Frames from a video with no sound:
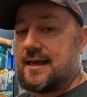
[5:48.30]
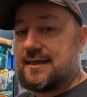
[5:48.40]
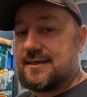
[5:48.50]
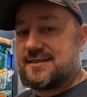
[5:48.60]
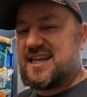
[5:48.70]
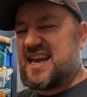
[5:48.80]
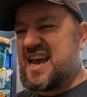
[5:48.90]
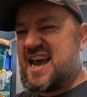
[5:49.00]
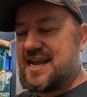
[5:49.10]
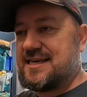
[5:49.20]
Hate it.
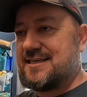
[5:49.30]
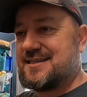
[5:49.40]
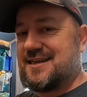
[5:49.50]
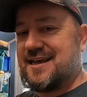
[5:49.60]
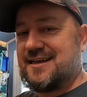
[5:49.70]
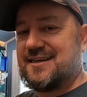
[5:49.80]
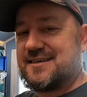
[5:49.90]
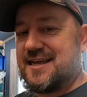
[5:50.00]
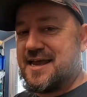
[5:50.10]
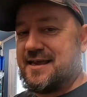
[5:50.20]
Hate it. Hate
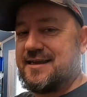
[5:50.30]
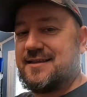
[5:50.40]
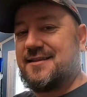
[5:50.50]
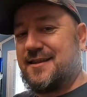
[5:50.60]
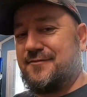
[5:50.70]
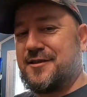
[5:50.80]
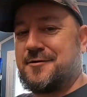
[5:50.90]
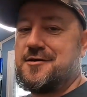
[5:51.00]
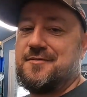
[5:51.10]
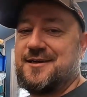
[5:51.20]
it. Hate it. Leave it in
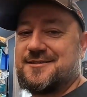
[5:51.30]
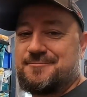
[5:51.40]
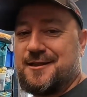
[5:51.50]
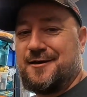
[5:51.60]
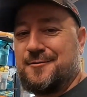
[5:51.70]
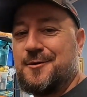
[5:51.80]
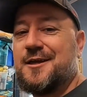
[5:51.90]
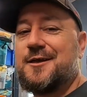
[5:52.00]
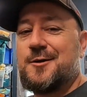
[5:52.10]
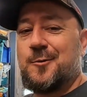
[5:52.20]
the comments below
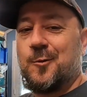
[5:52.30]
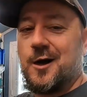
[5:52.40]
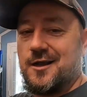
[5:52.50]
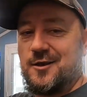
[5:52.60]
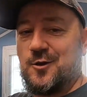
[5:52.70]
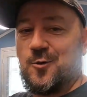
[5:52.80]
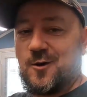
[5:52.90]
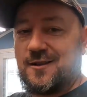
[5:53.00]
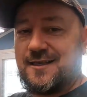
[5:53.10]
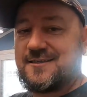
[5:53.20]
what
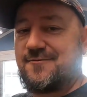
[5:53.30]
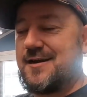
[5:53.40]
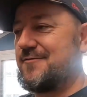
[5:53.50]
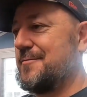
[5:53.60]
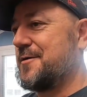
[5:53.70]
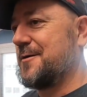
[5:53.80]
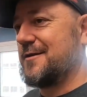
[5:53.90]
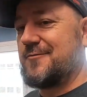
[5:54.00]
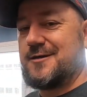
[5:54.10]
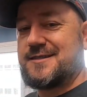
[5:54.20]
your least favorite
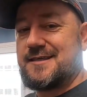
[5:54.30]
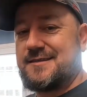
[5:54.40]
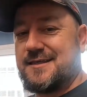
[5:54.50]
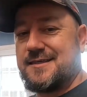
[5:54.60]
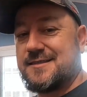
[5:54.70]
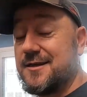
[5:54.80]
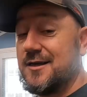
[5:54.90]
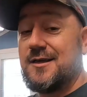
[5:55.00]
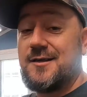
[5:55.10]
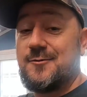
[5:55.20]
part of reselling is.
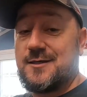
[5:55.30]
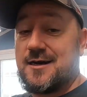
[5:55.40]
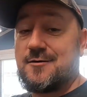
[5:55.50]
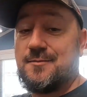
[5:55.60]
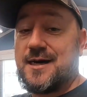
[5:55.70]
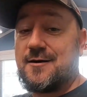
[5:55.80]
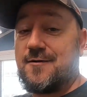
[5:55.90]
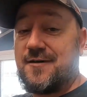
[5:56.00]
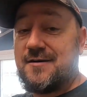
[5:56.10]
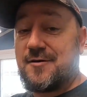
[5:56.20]
We talk about
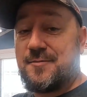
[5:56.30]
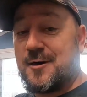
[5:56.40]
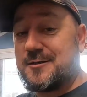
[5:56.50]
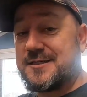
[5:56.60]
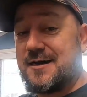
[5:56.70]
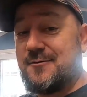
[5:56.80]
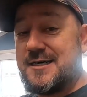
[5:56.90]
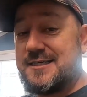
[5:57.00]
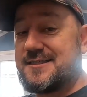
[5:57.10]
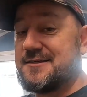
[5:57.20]
our favorite parts
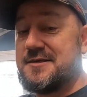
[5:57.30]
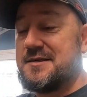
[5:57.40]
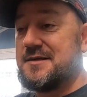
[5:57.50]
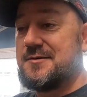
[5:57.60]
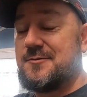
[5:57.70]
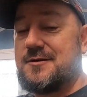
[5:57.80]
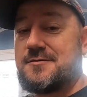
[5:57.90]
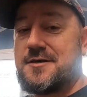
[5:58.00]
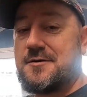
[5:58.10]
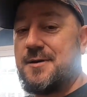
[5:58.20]
always. We
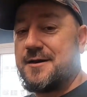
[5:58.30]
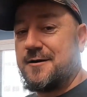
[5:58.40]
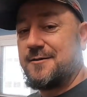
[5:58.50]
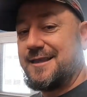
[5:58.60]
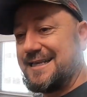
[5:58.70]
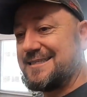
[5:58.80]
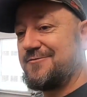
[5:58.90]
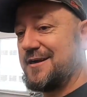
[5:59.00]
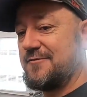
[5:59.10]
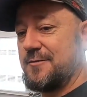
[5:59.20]
don't talk about our least
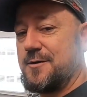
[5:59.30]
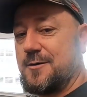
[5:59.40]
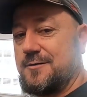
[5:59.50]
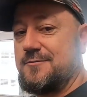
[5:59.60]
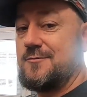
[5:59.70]
favorite part.